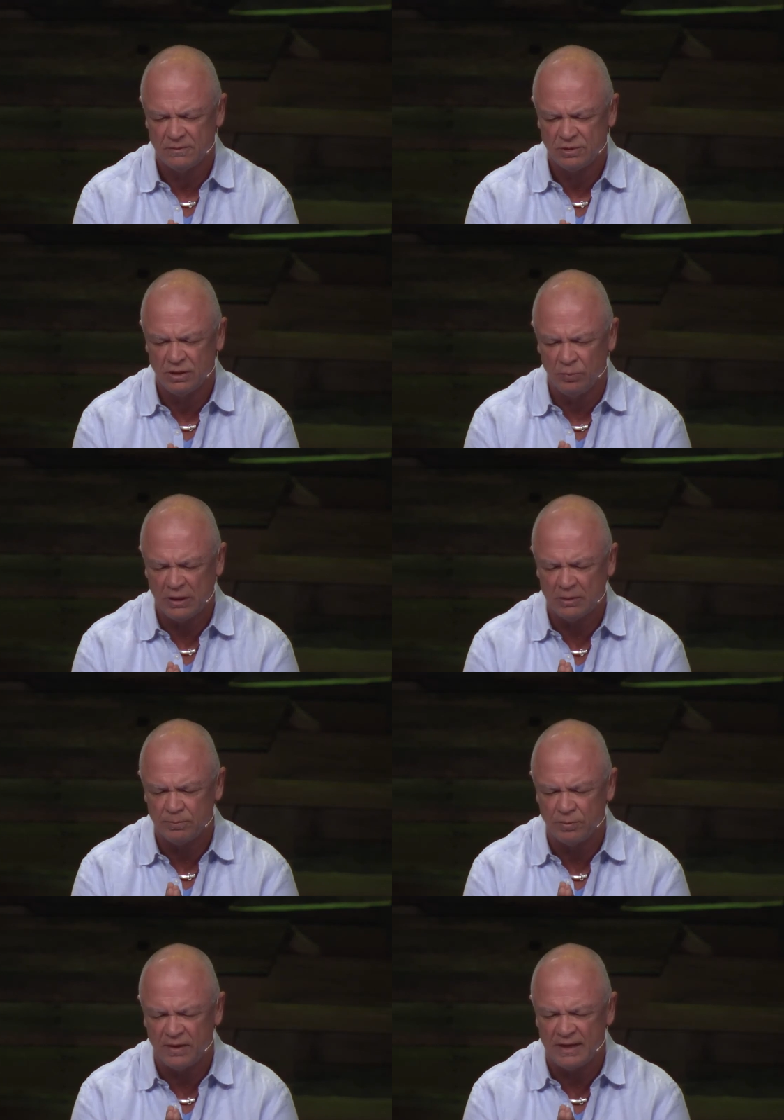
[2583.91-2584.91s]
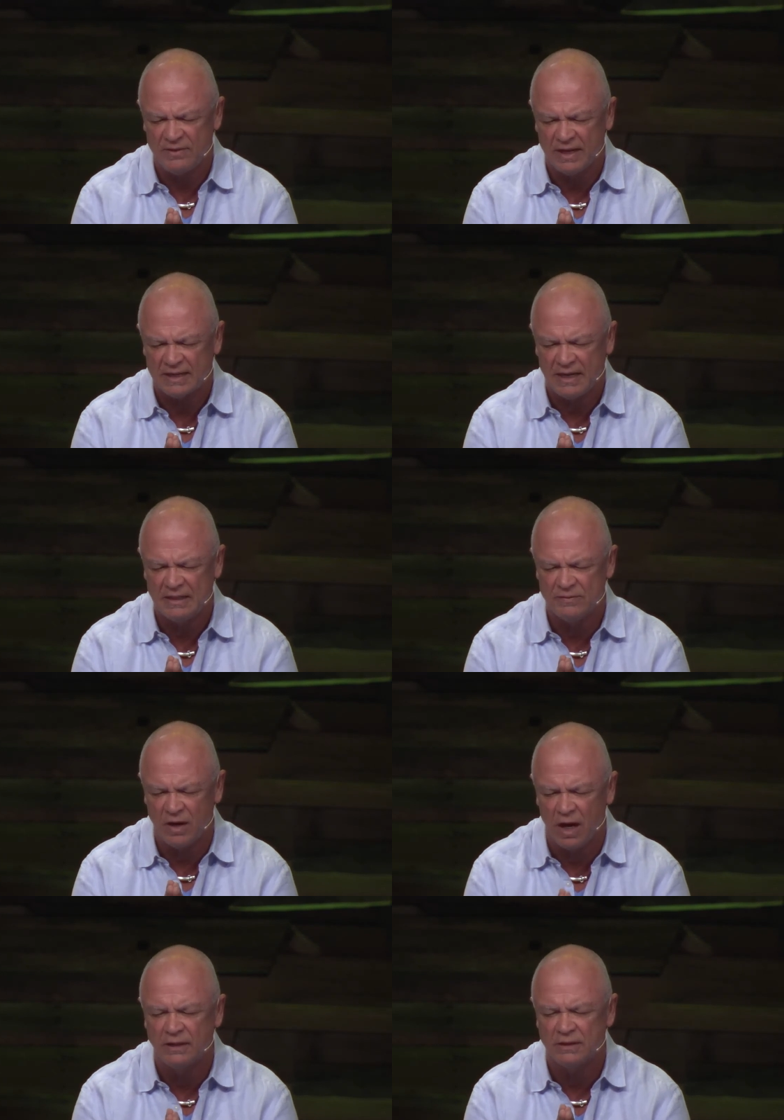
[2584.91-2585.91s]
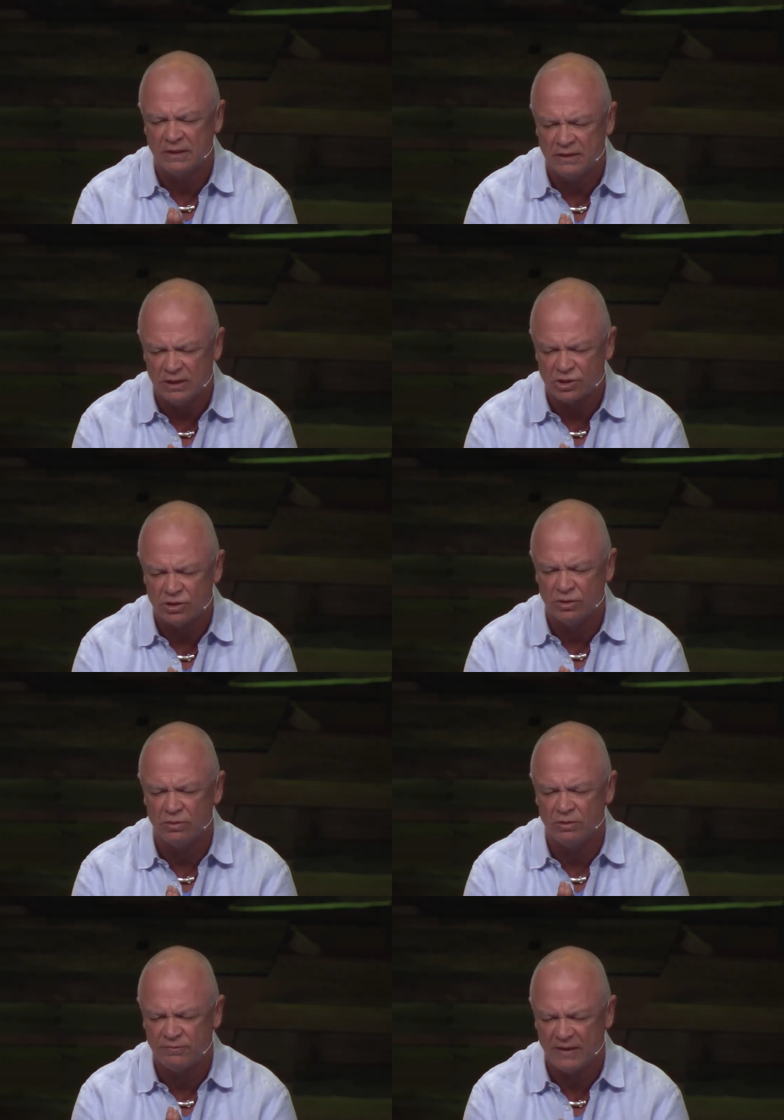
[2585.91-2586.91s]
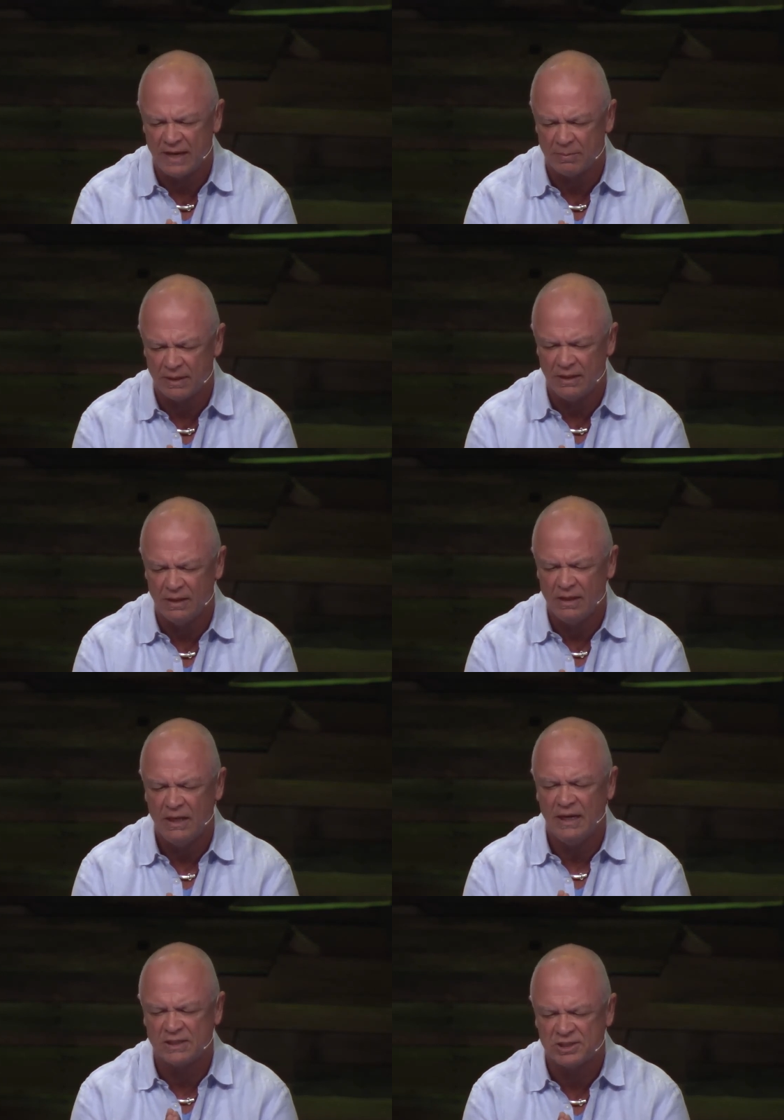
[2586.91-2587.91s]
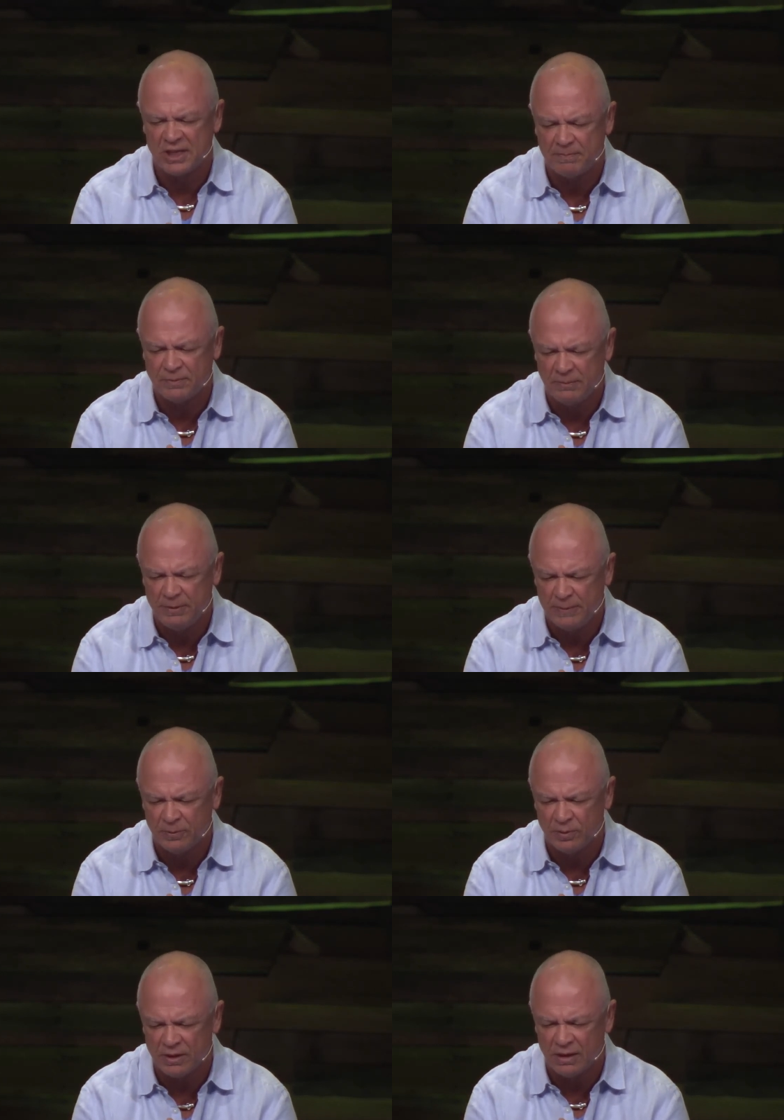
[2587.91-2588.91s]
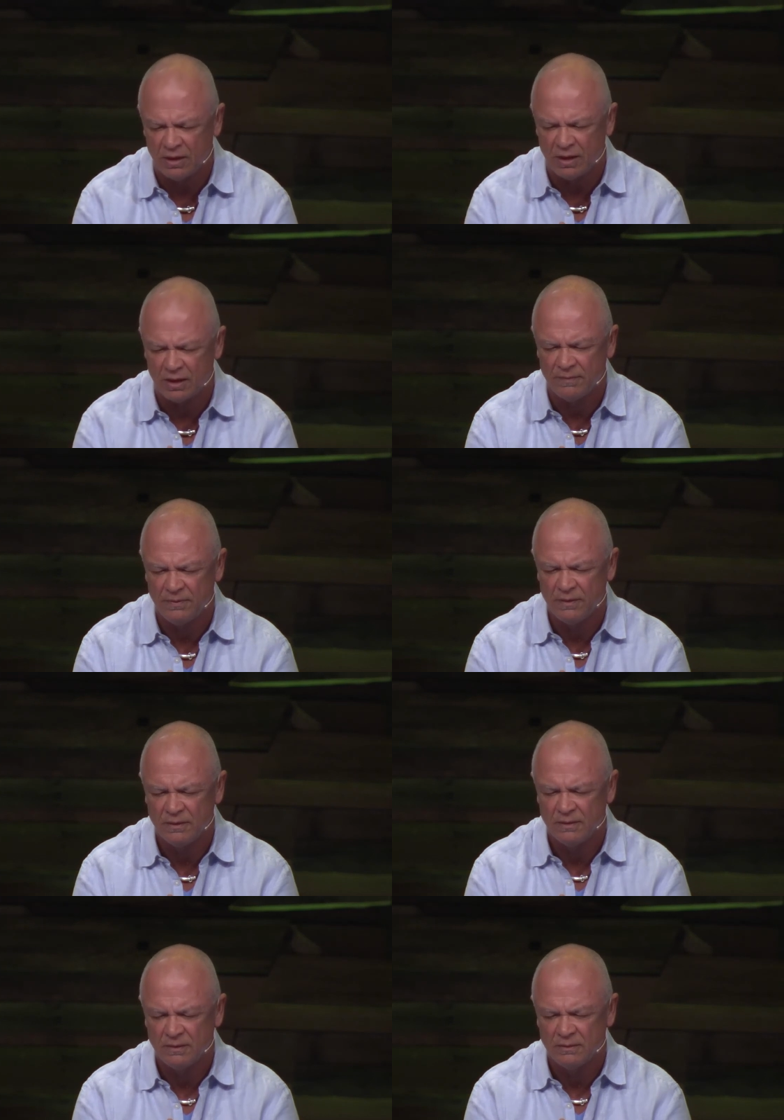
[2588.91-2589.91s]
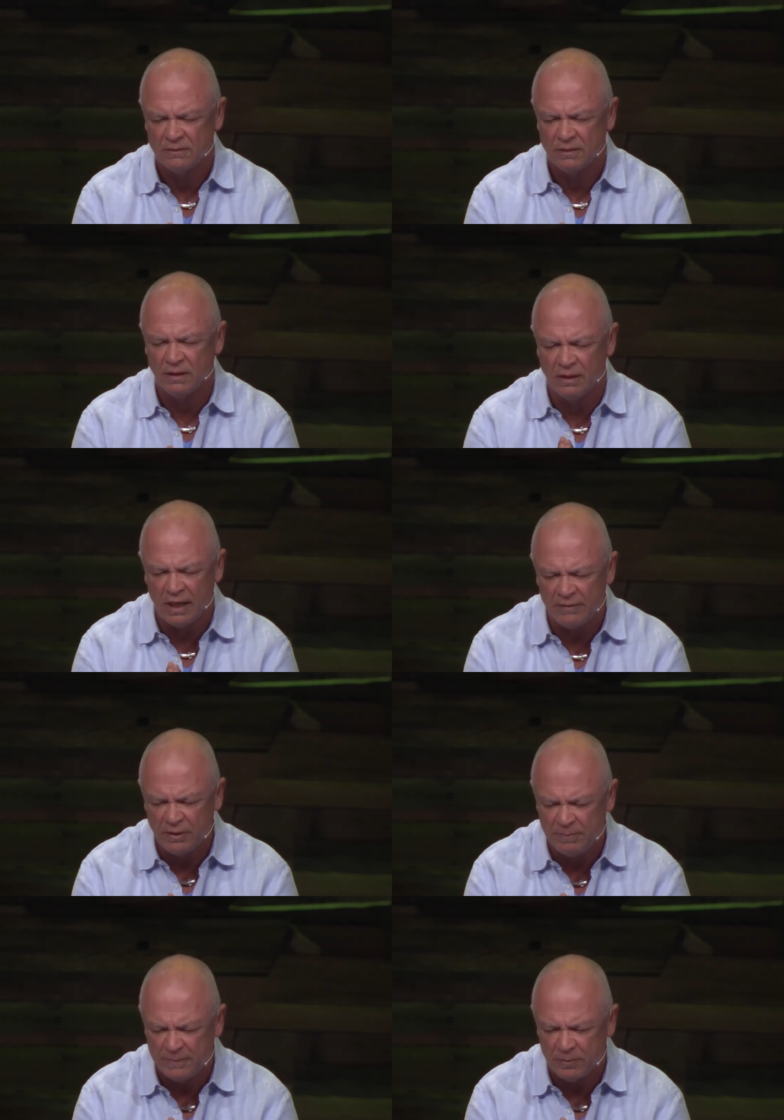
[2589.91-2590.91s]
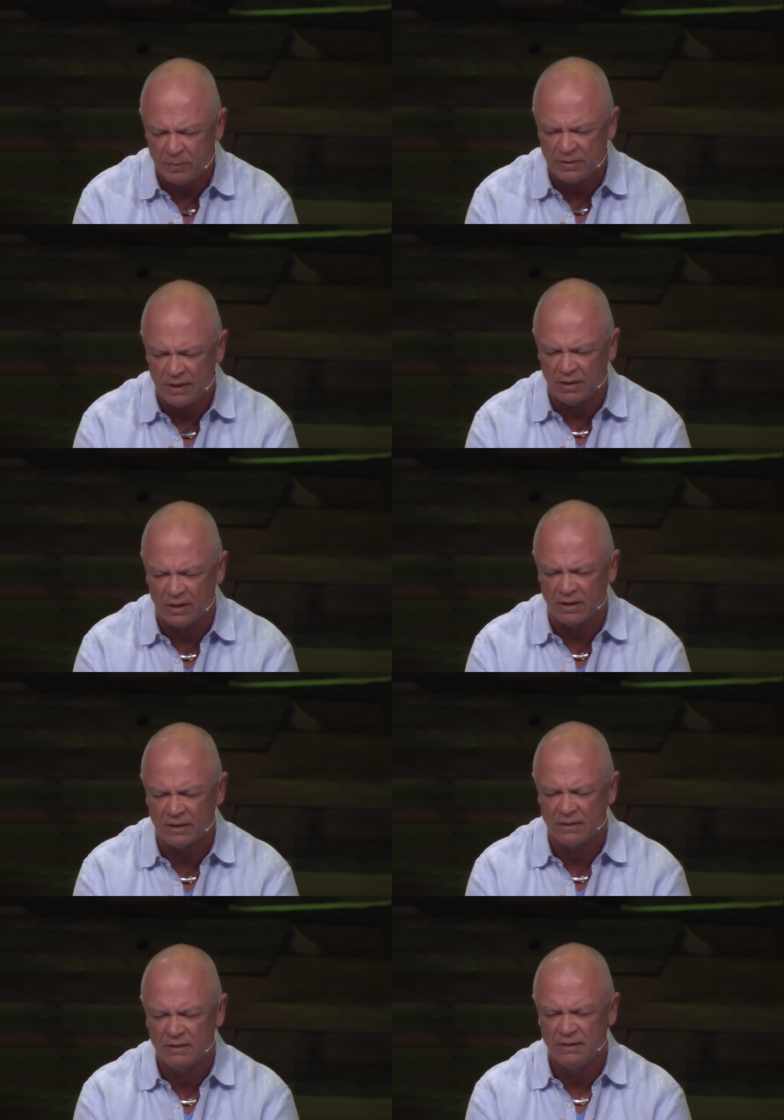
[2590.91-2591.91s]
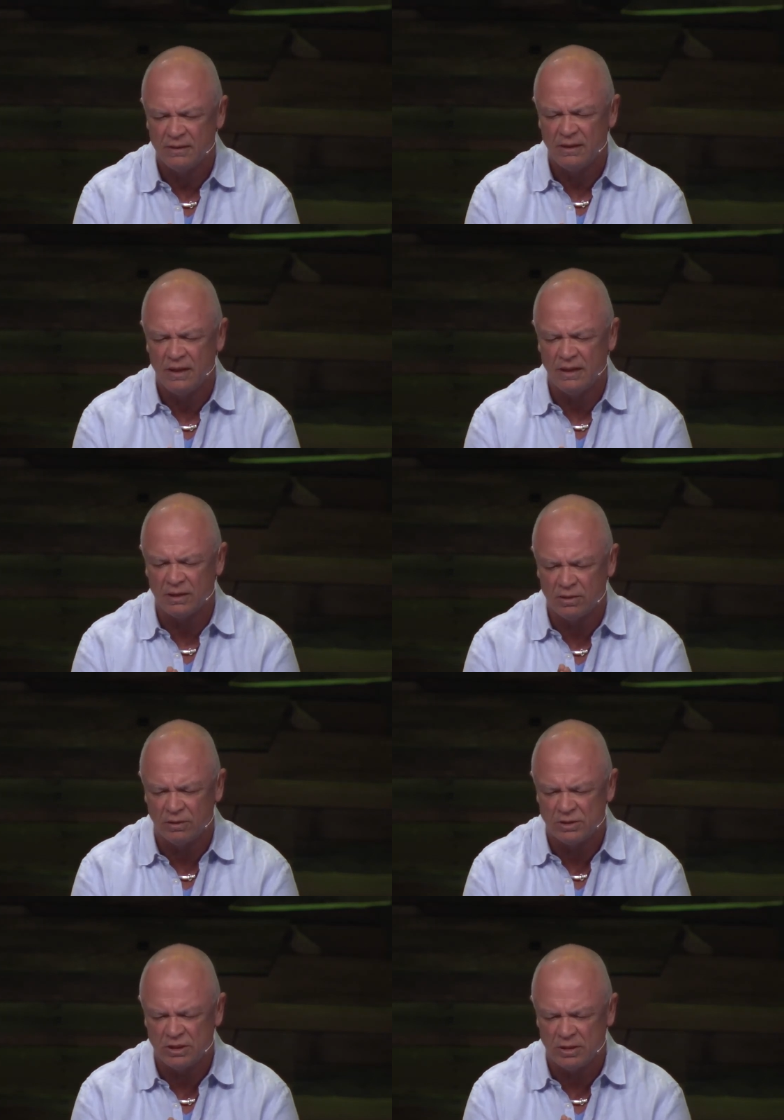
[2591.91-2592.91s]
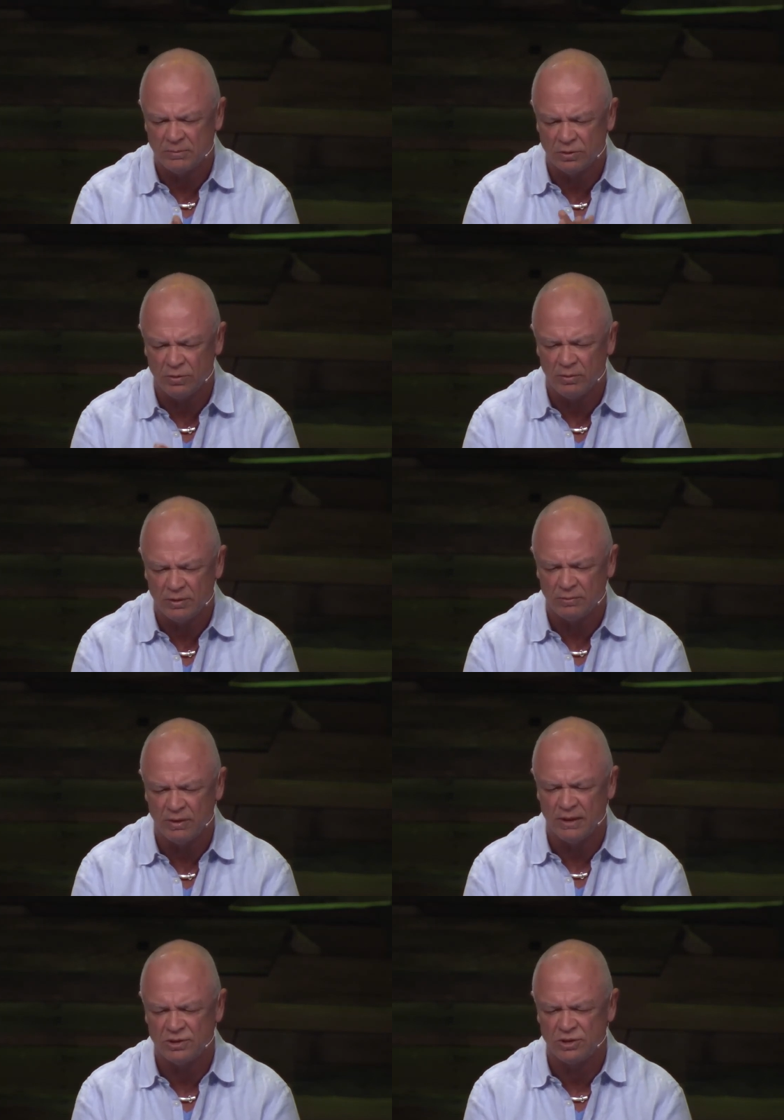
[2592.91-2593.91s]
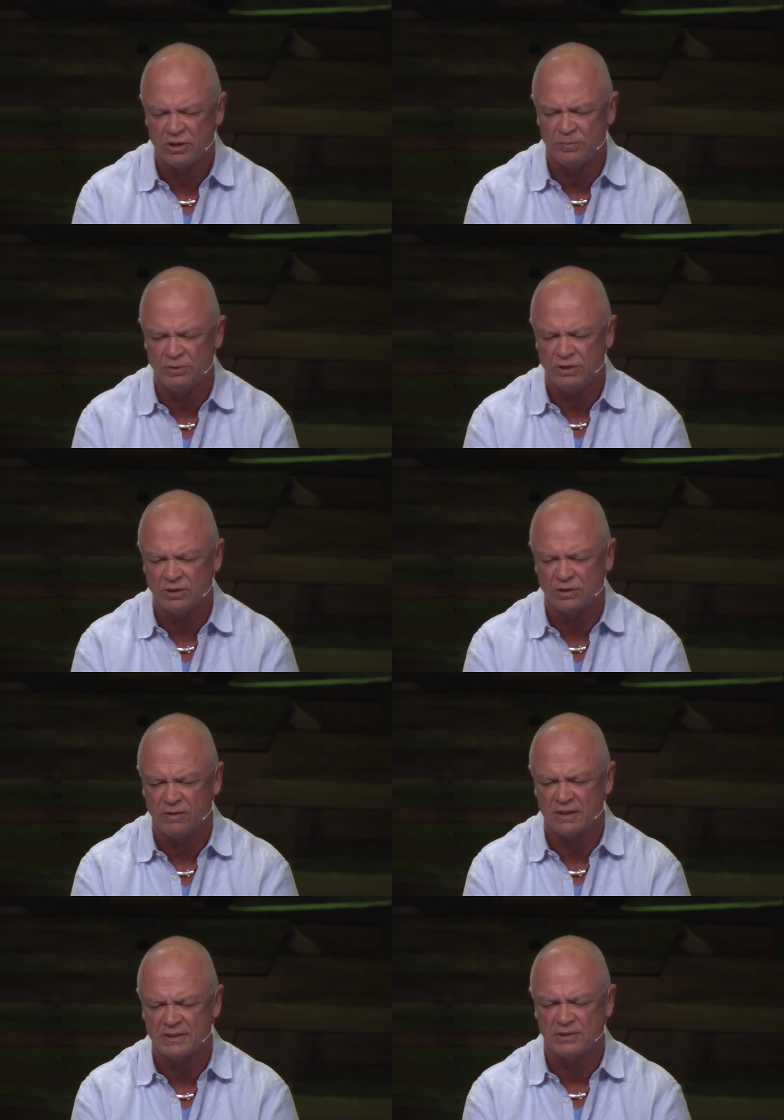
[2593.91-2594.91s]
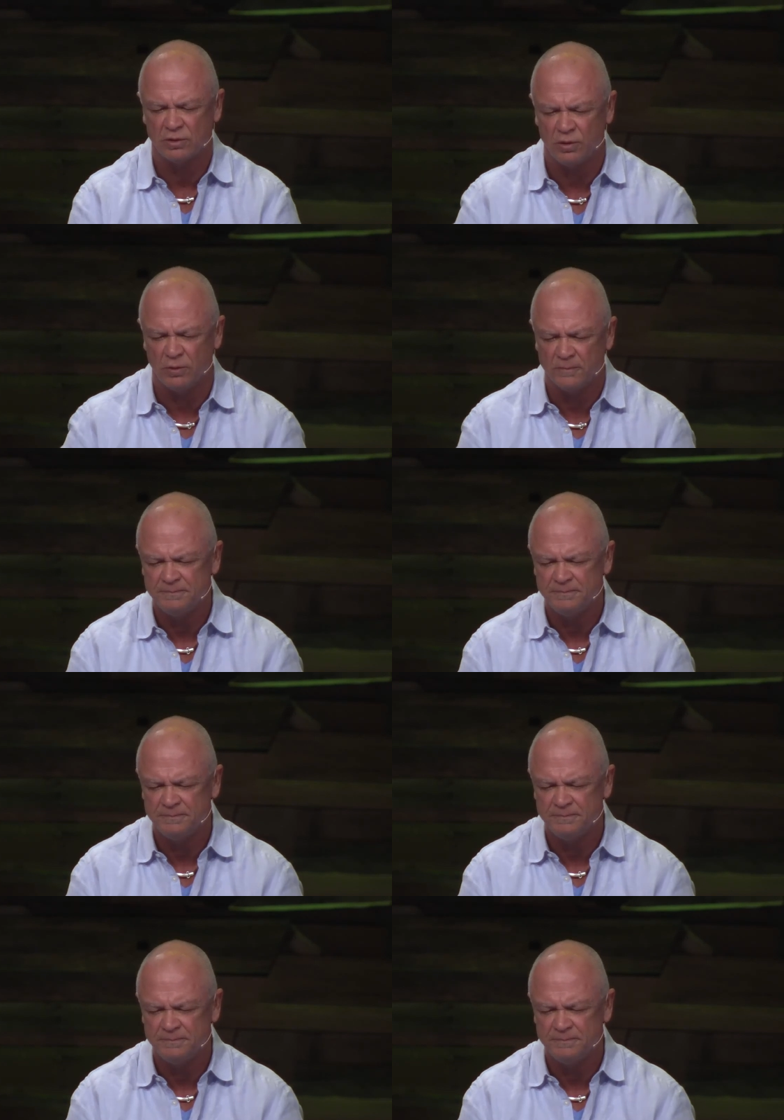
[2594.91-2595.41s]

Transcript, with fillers: so that we can provide that kind of unconditional family, accepting people where they are, loving people where they are, and encouraging them to grow in their relationship with Jesus Christ. That's our goal.